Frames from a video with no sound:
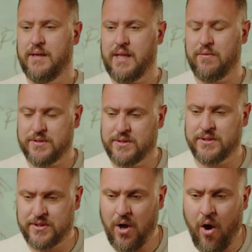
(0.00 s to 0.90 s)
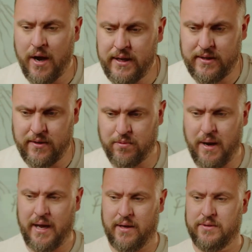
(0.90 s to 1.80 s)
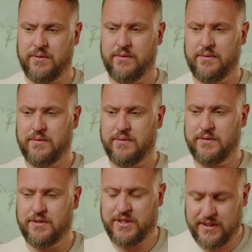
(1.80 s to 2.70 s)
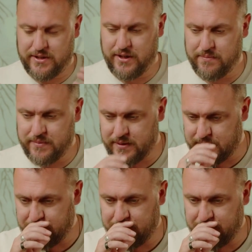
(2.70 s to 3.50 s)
that was designed around systems